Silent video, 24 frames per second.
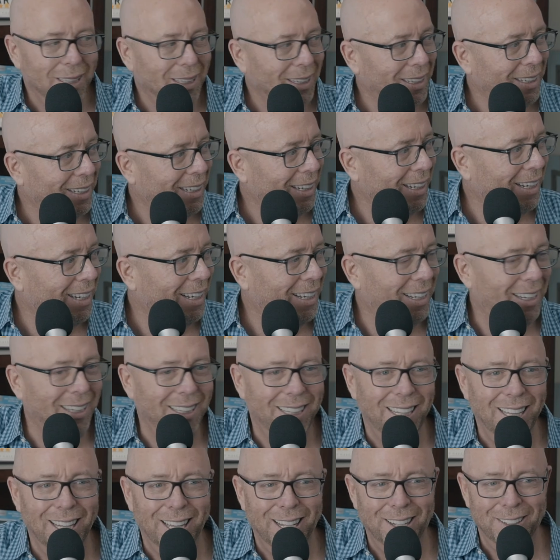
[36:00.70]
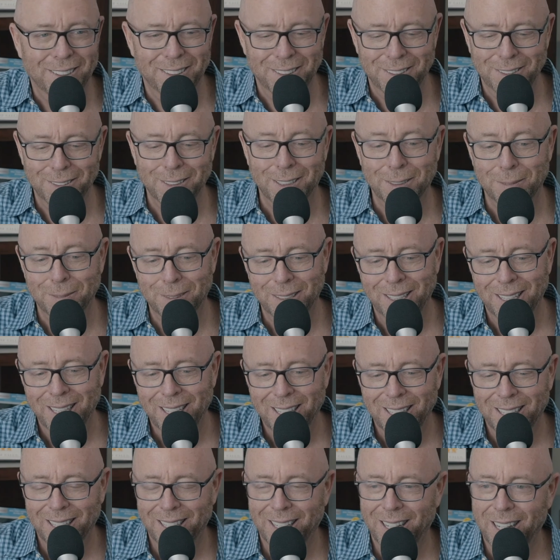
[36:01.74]
he's like,
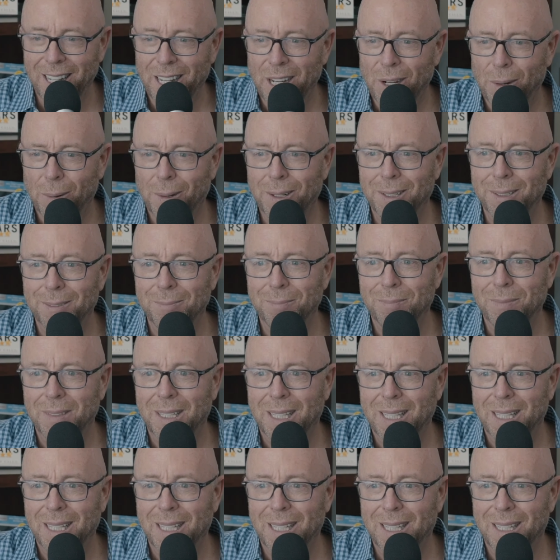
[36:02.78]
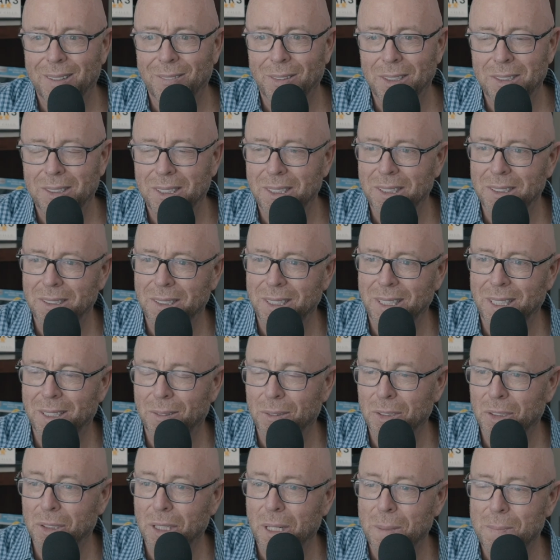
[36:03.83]
well, what's in, you
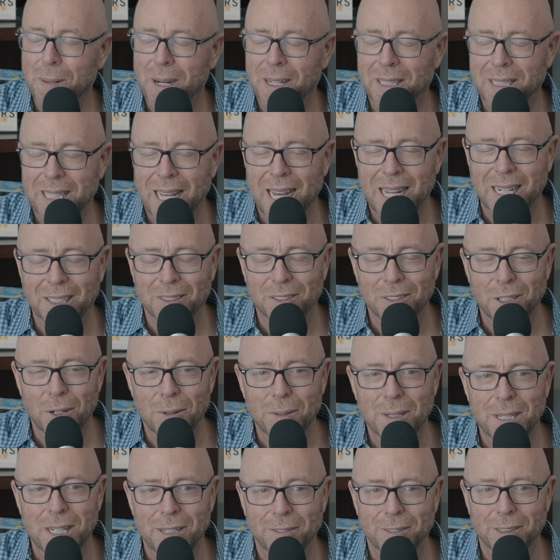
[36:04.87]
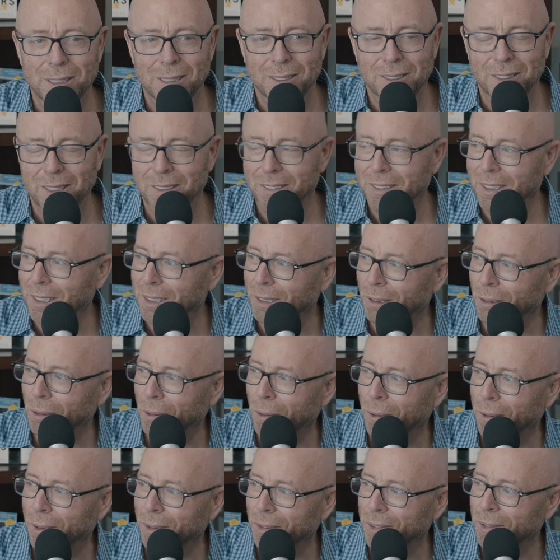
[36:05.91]
know what's good about that is no one ever sits on their
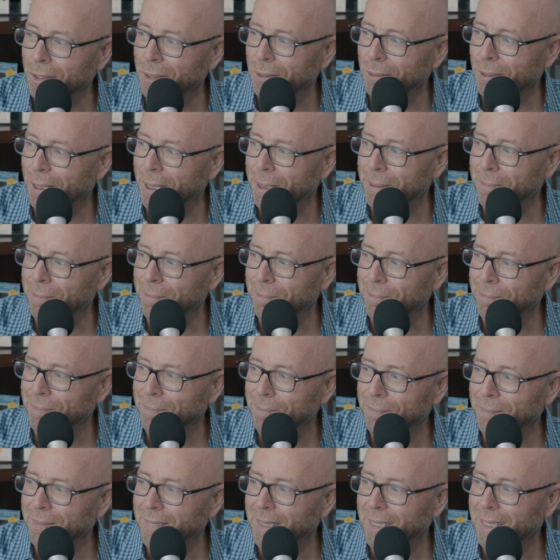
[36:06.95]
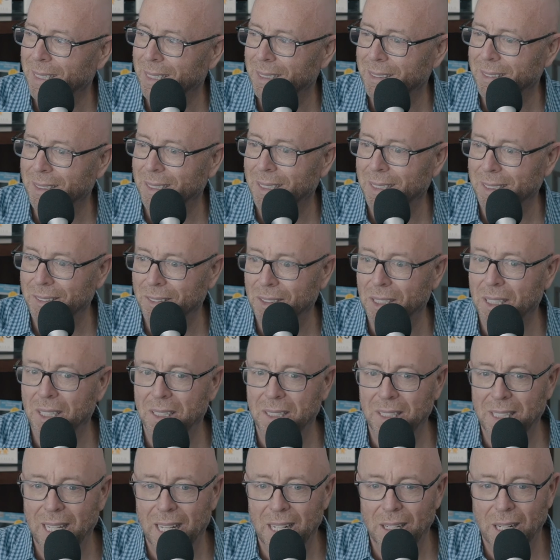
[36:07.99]
laurels, right? Right. He's gonna he's gonna
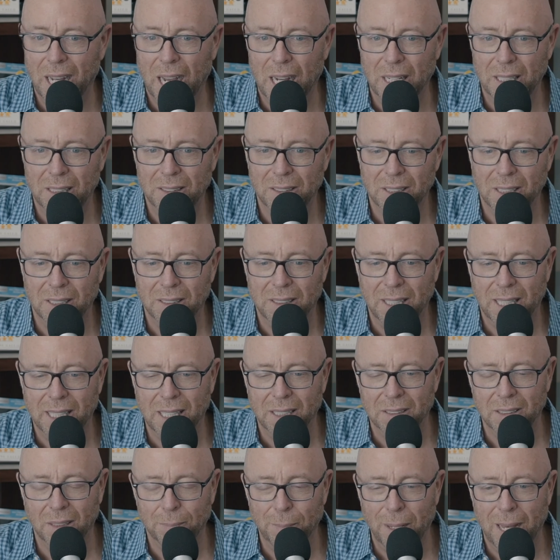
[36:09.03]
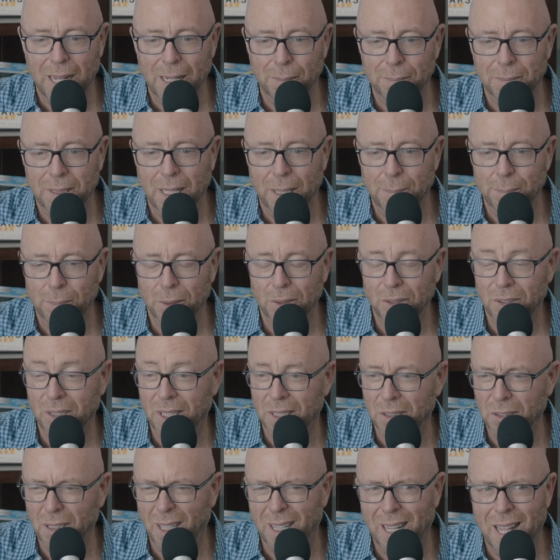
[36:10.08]
get uh, he's gonna take out the bottom ten
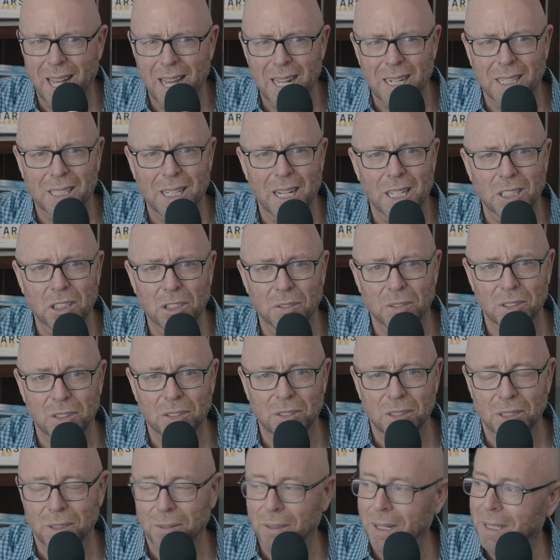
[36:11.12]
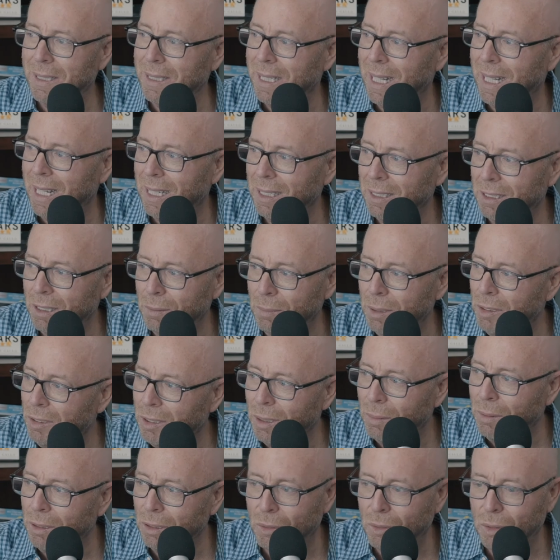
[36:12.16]
percent. There's a lot of controversy around that. Could be
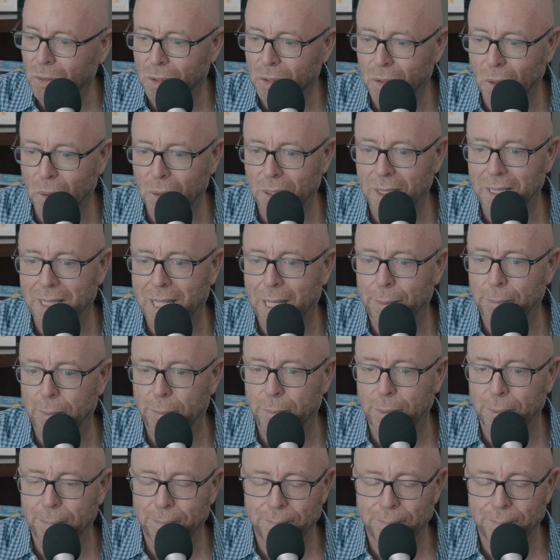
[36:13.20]
someone totally capable.